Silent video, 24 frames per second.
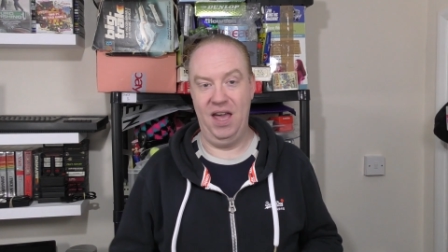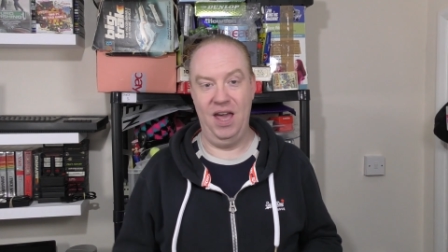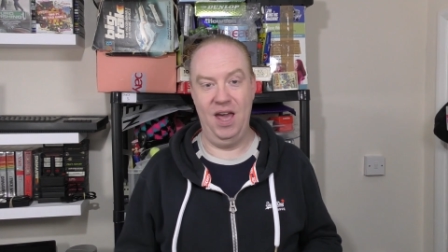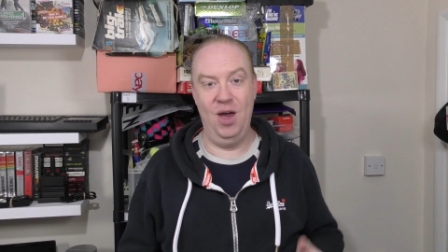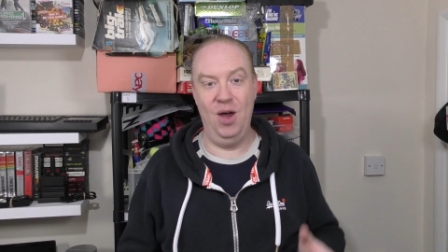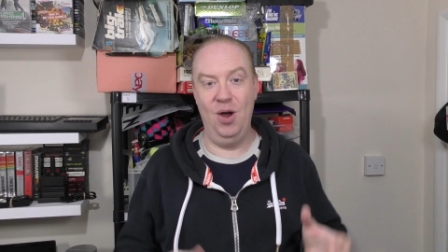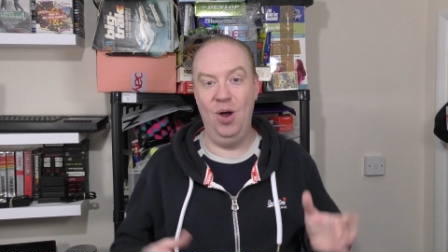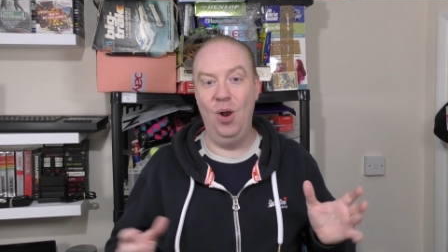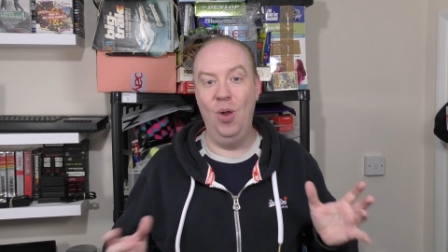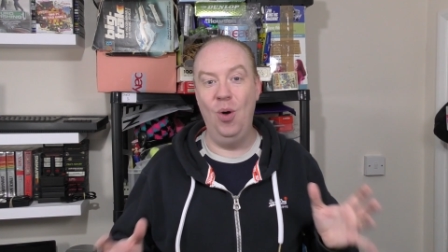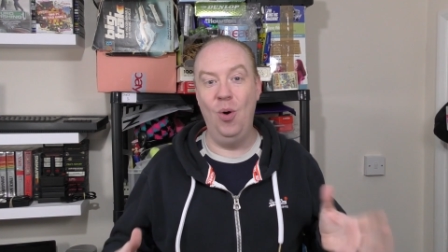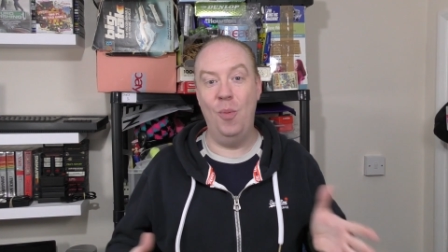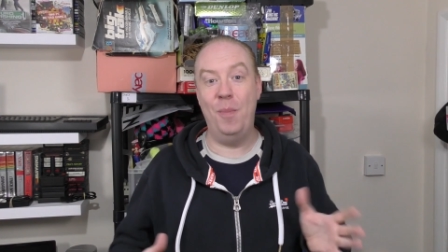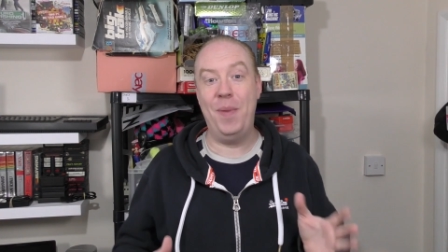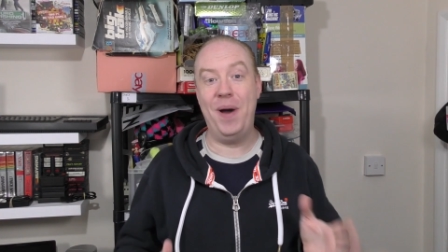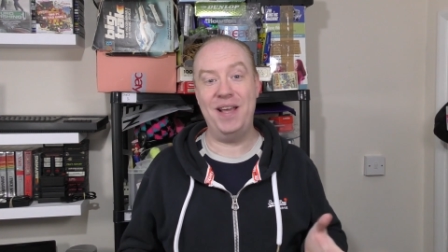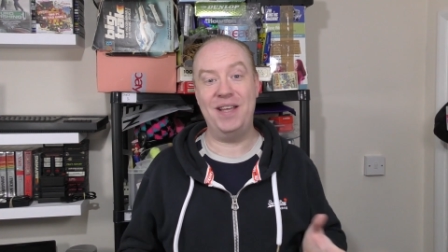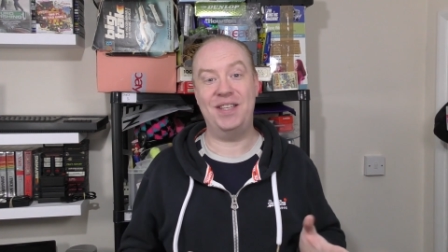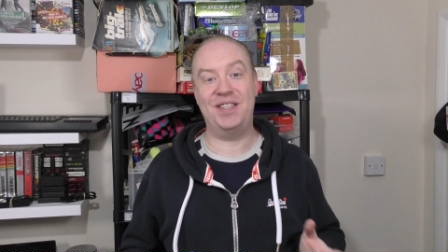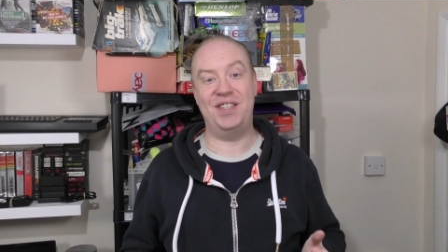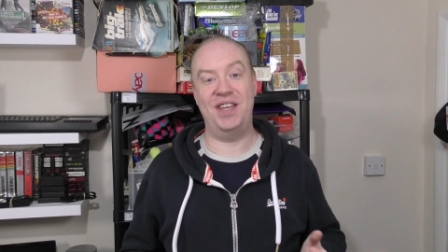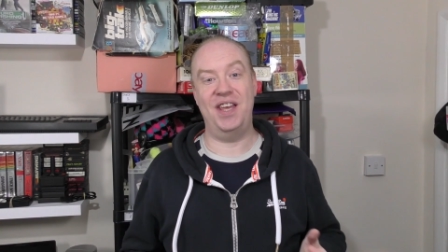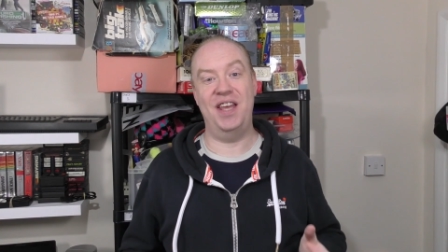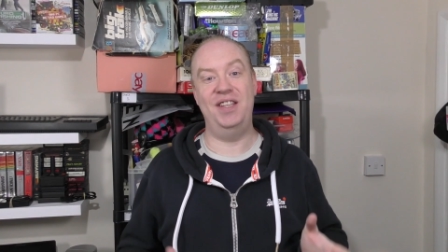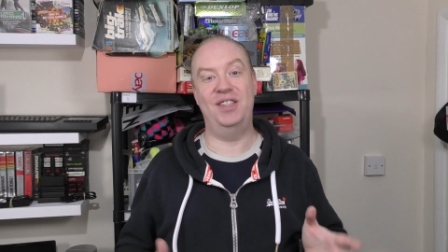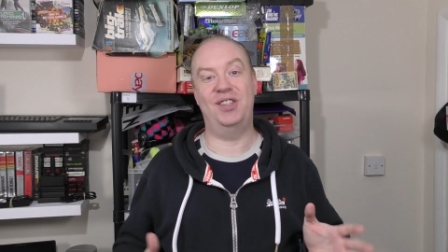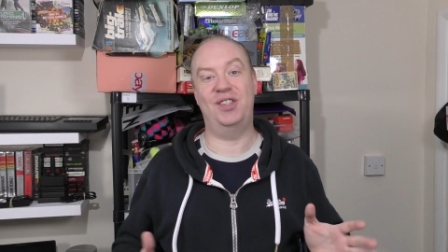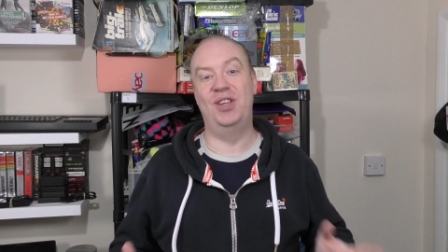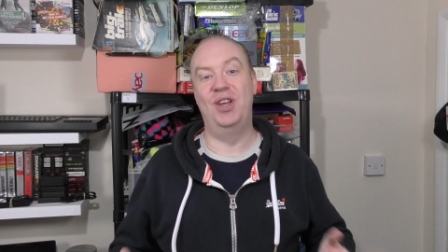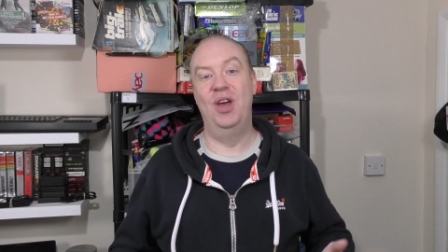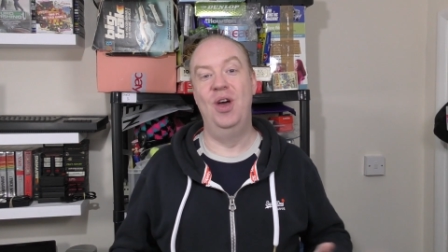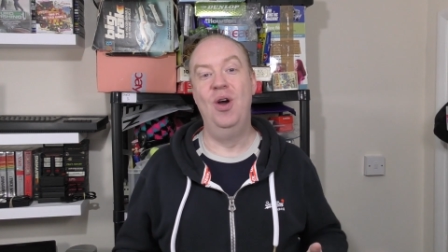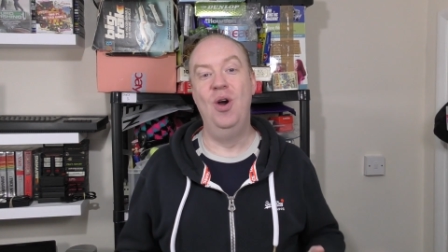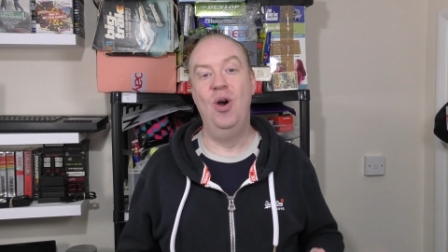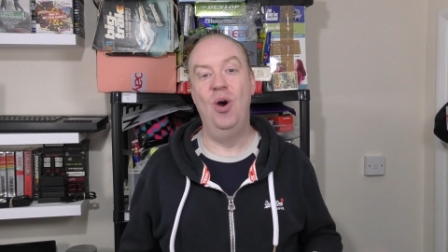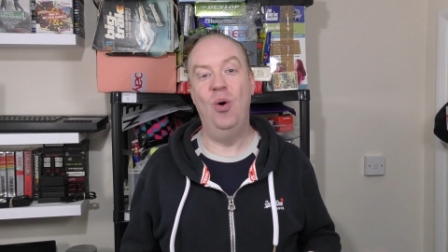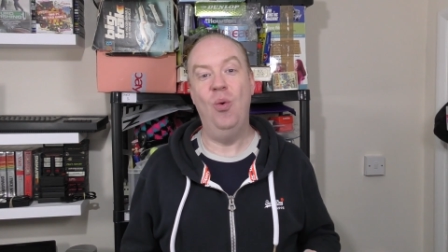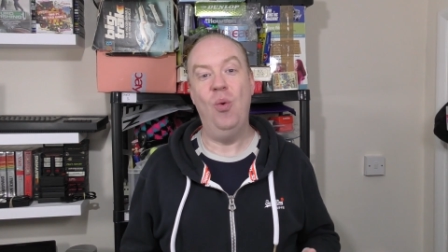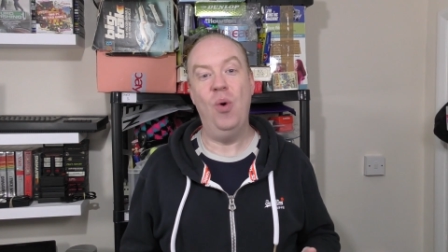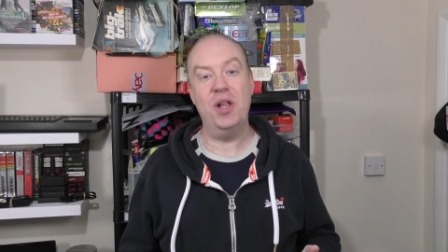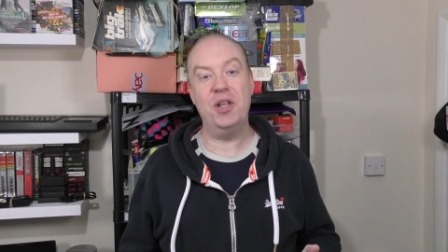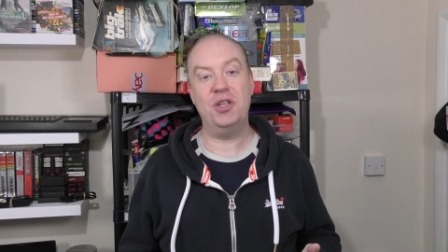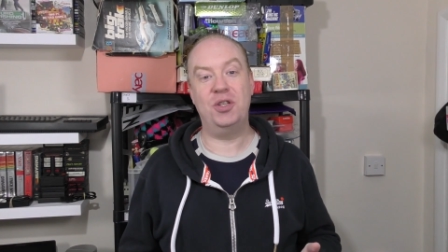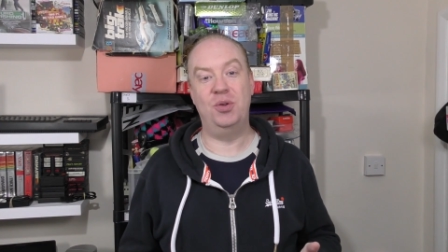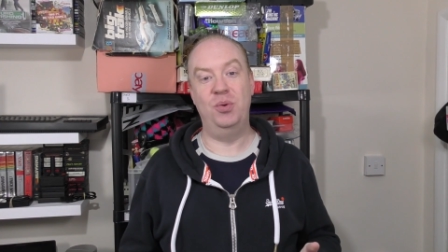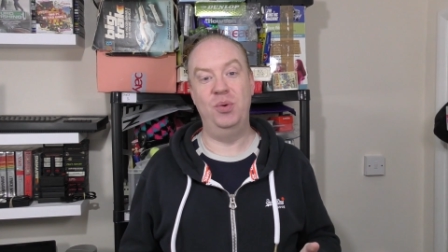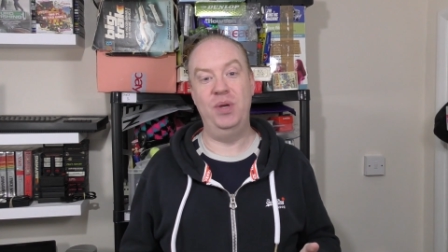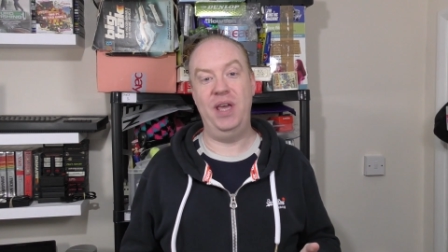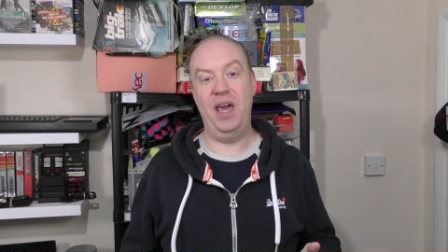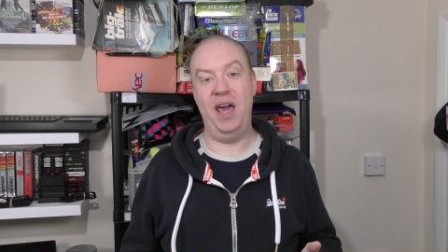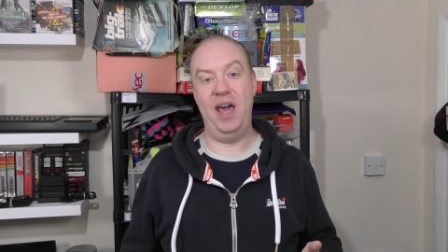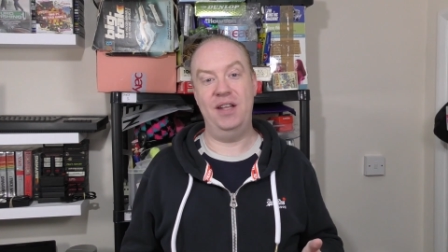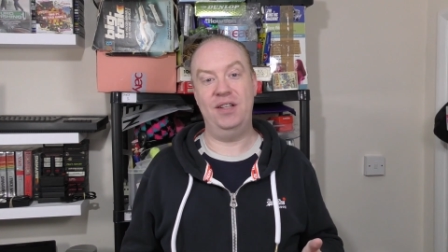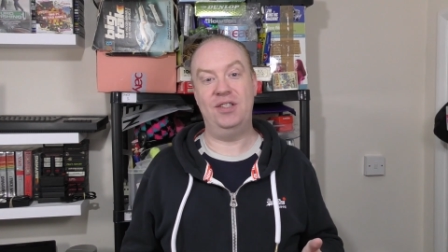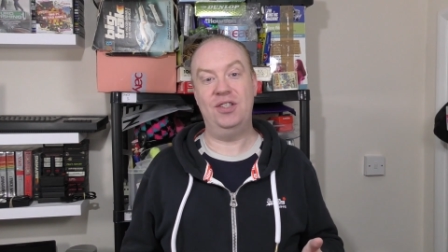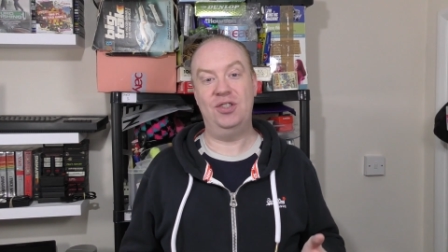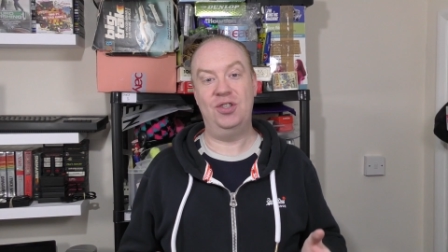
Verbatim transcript: it'll all make sense once we get